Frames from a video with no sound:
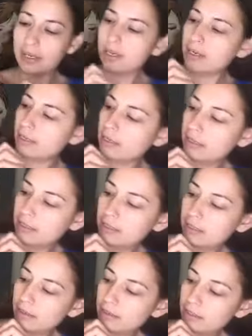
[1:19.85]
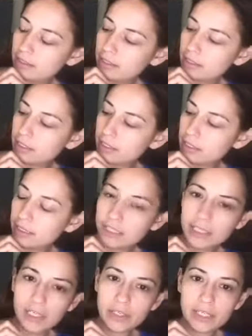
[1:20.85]
And this
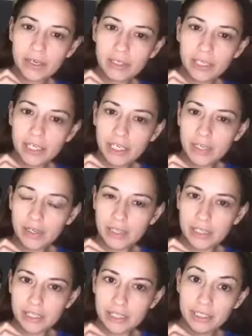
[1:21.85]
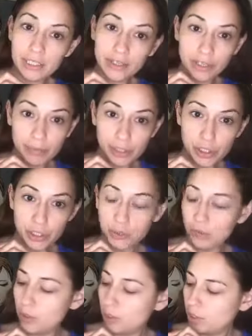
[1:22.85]
concealer down here is concealer number
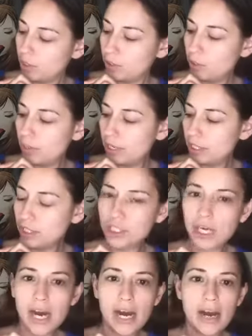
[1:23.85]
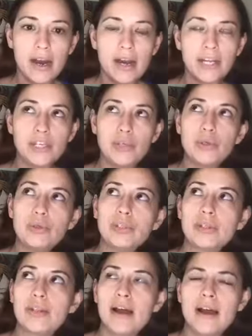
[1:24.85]
2, which I use
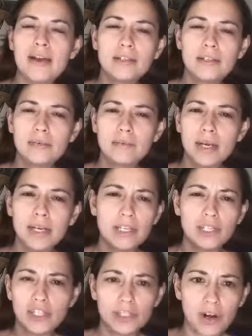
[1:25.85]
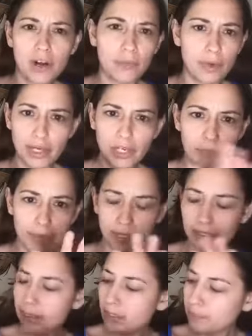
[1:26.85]
that, I guess, just on a regular
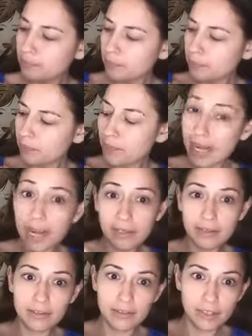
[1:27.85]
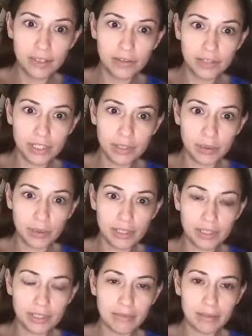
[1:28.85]
basis. And concealer 0 is
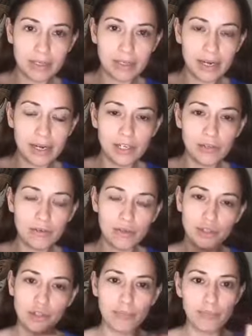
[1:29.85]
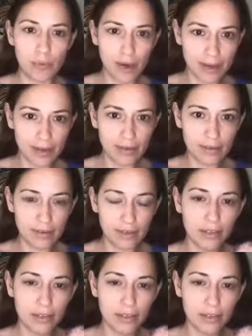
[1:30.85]
something that I use to brighten